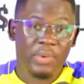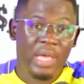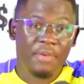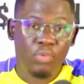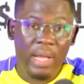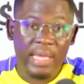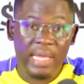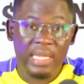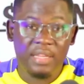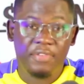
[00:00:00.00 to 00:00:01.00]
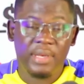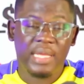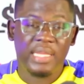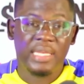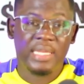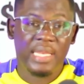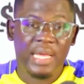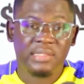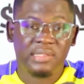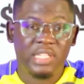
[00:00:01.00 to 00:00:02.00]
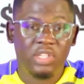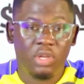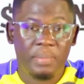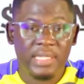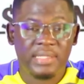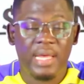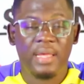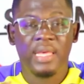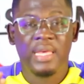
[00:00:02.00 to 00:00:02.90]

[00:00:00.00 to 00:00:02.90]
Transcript: We have one Ghanaian defender in there, that is Gideon Mensah.